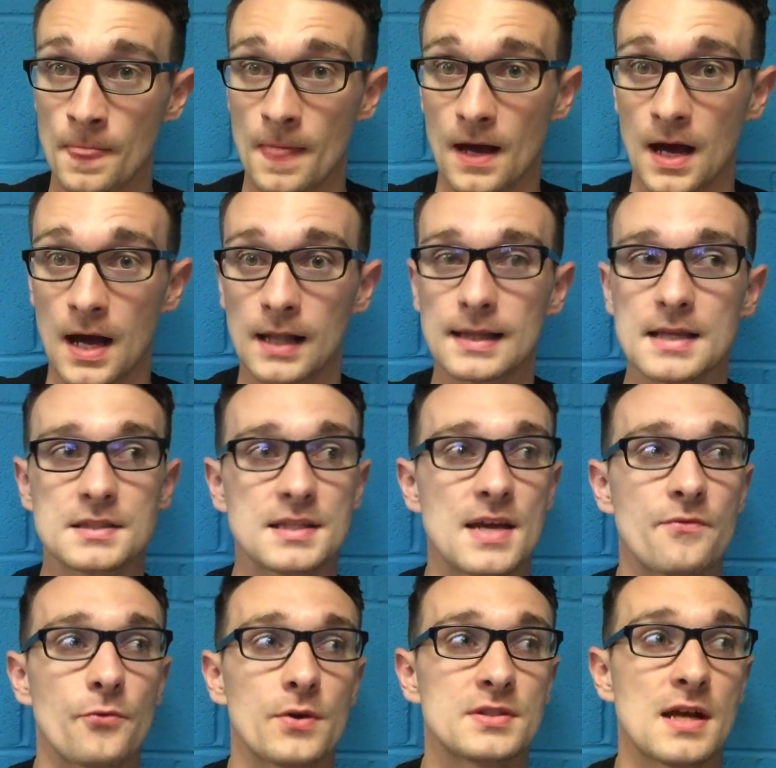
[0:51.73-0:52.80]
Let's
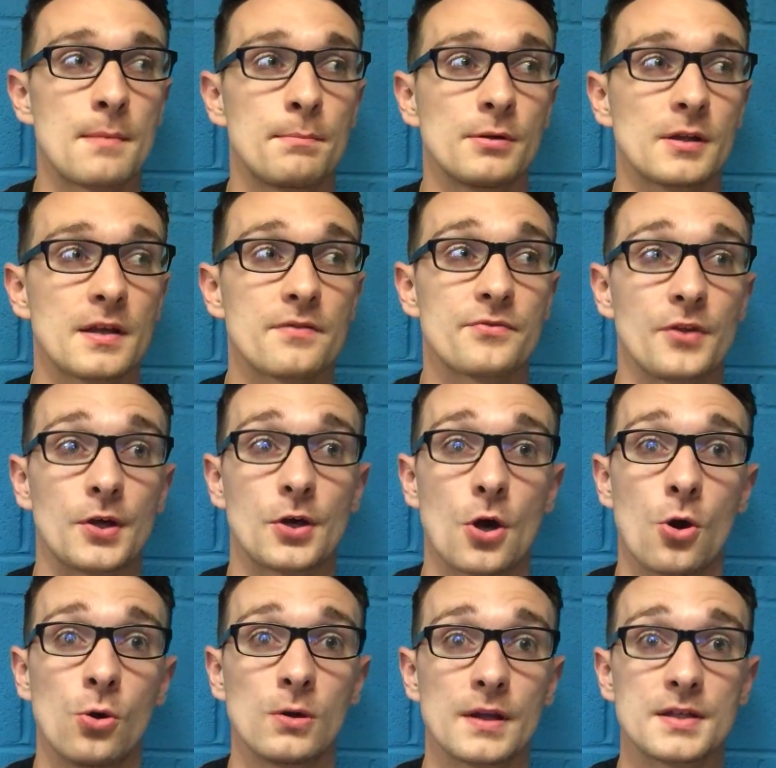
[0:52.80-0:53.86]
take, for example, if the
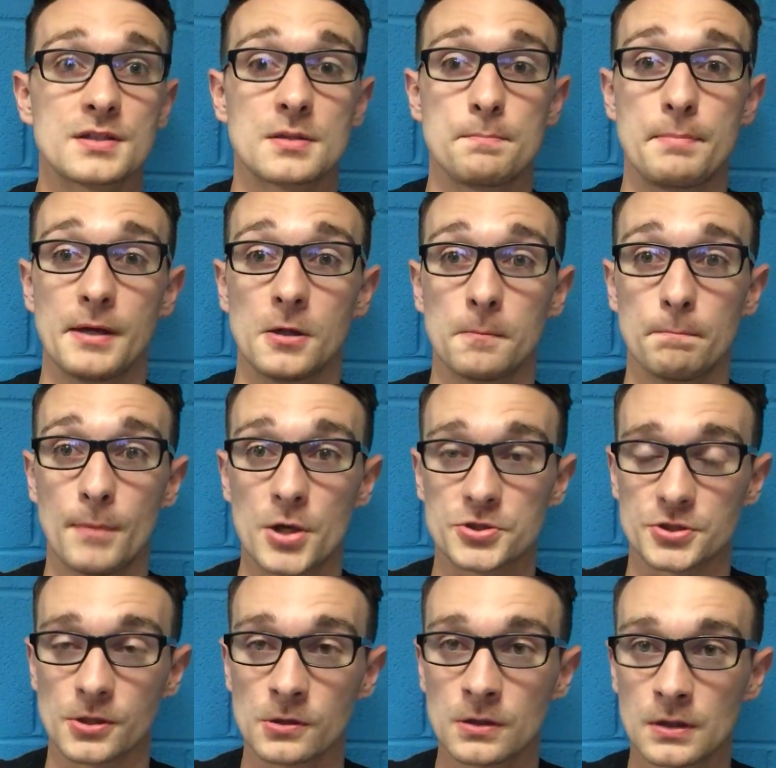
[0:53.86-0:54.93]
goal is to build
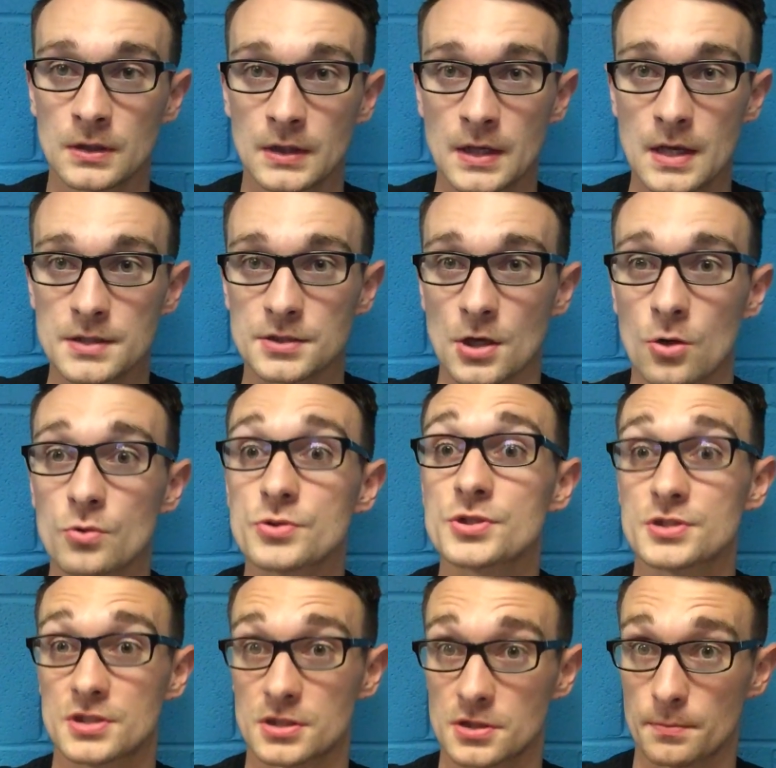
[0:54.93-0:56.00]
muscle. So
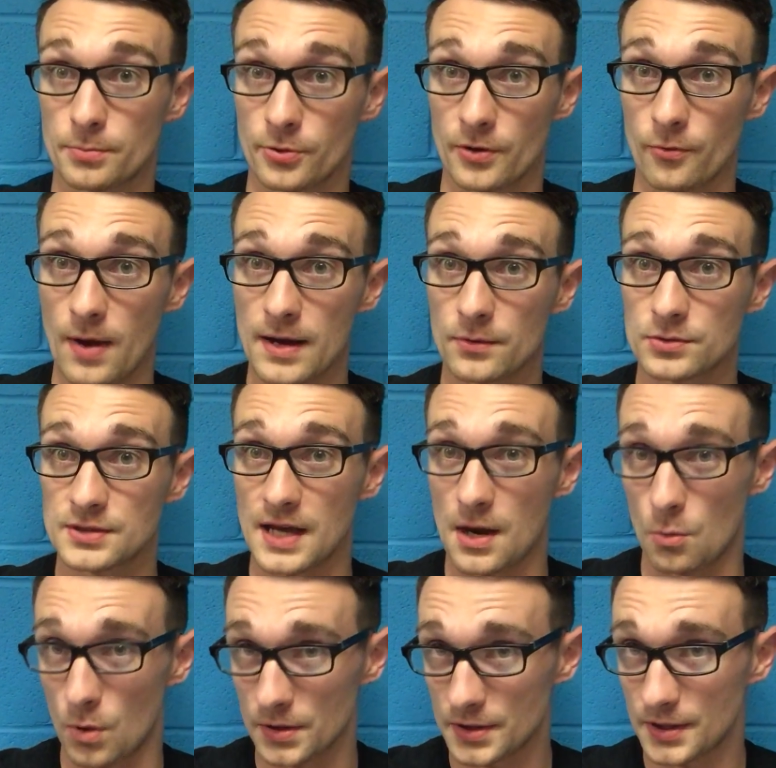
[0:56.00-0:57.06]
just as a prerequisite, I
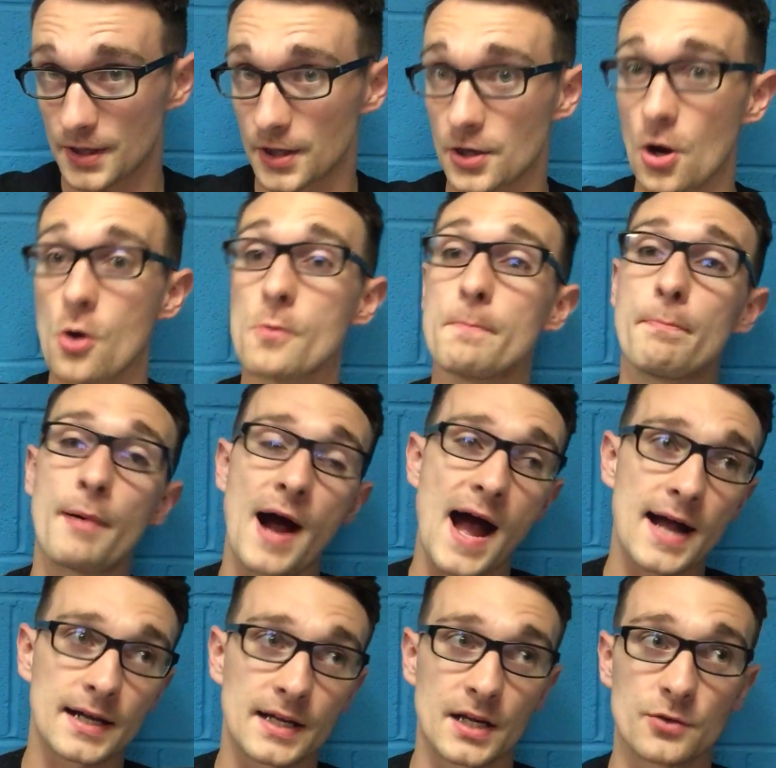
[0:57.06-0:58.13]
want you to go
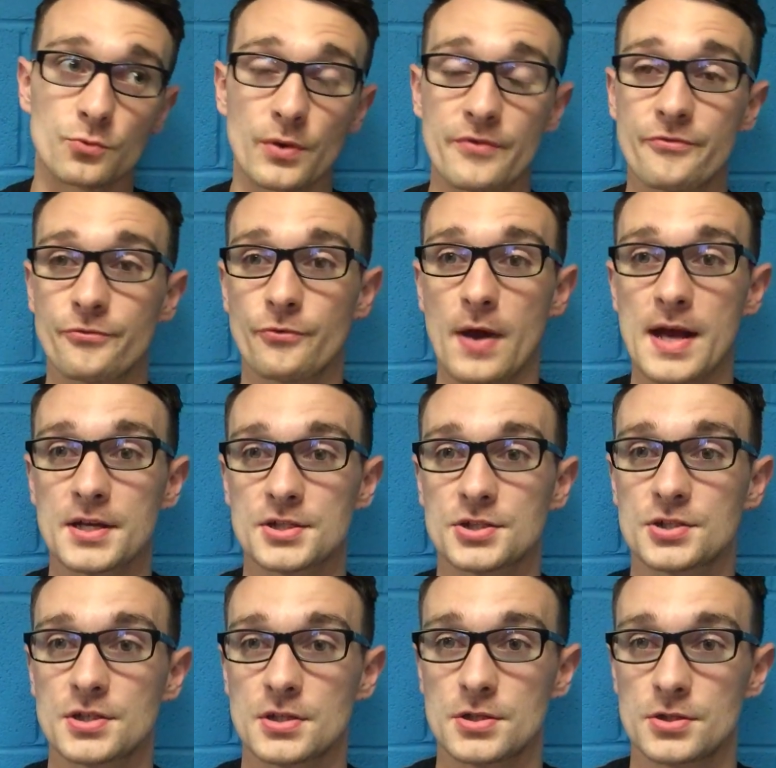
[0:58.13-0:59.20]
back and
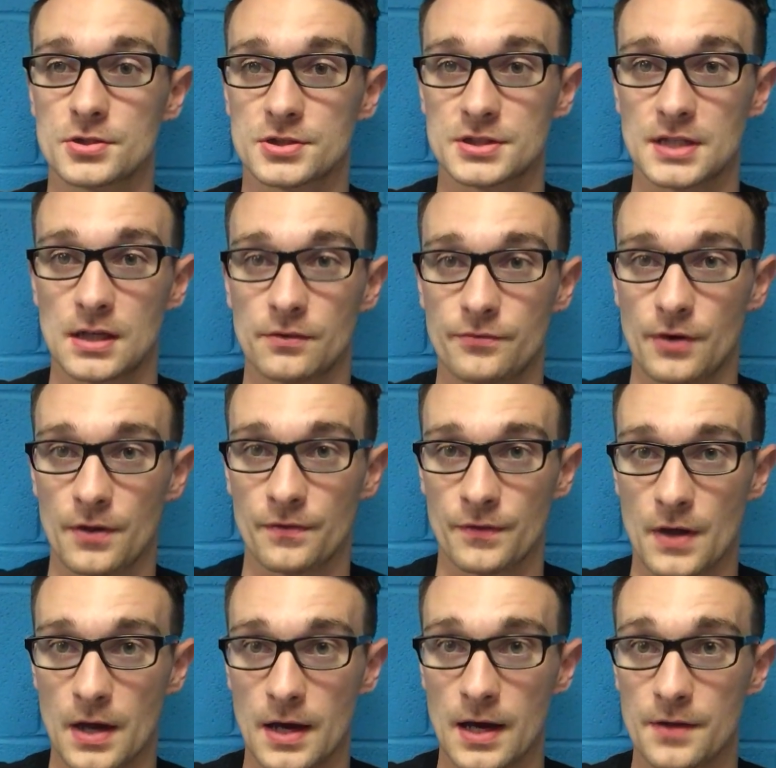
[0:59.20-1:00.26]
refresh yourself on
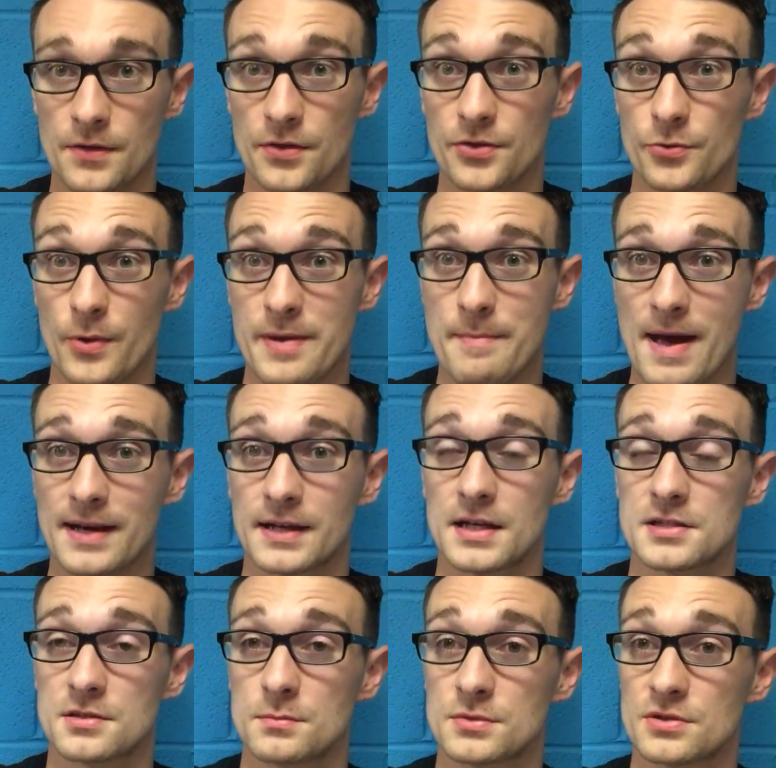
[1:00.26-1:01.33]
the 3
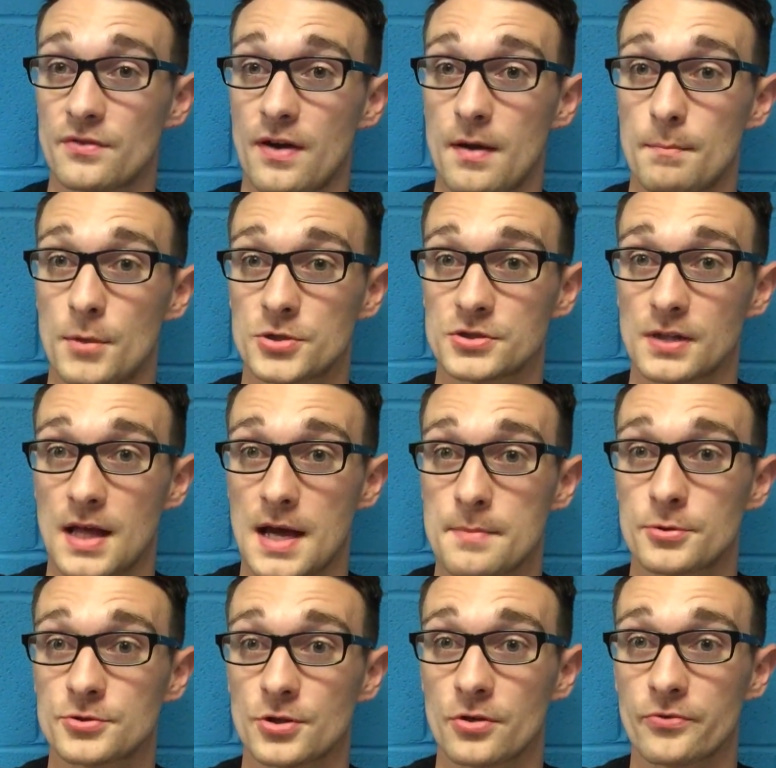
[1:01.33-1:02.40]
mechanisms of muscle
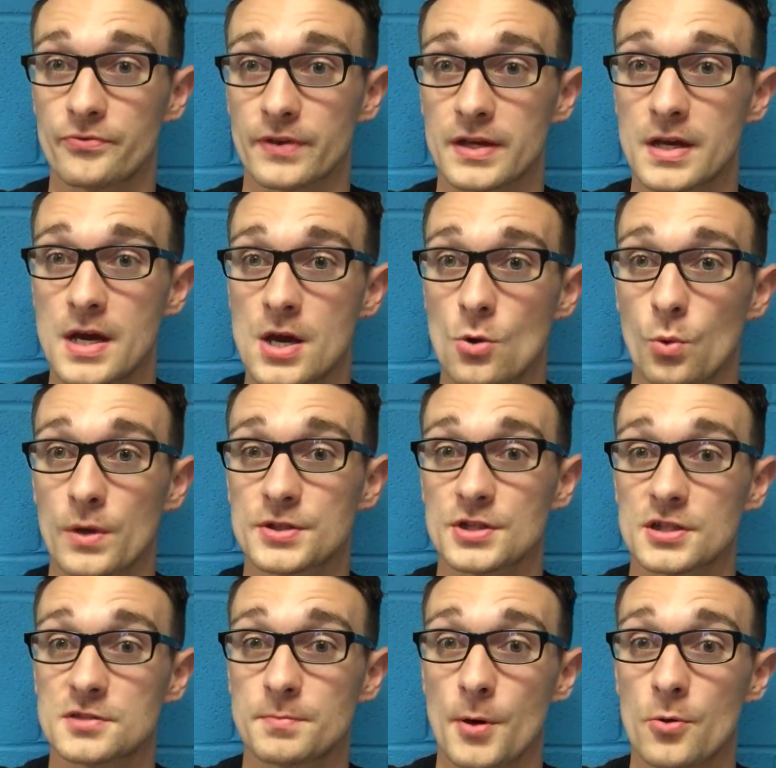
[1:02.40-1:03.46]
hypertrophy, which
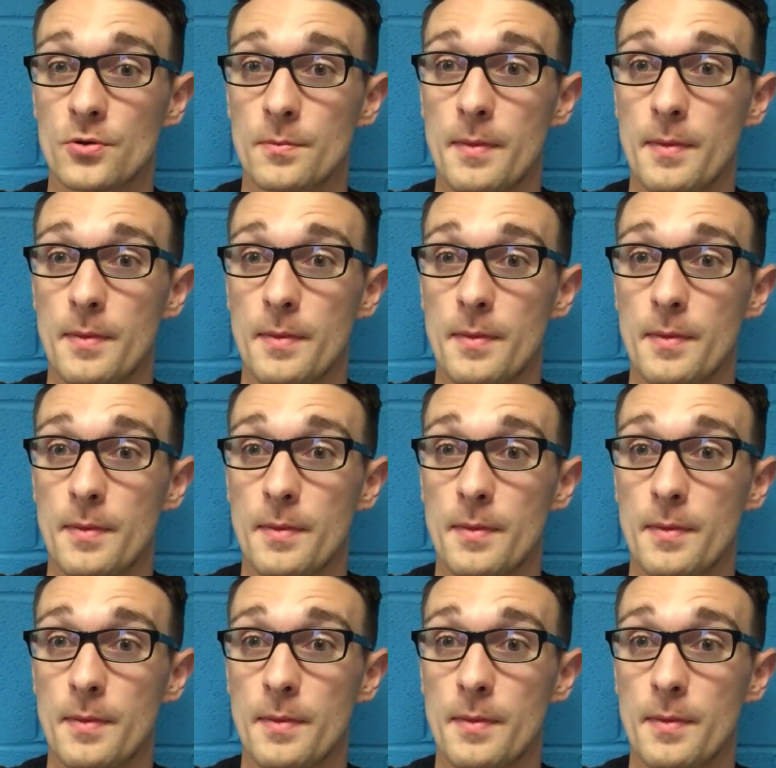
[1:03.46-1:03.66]
I spoke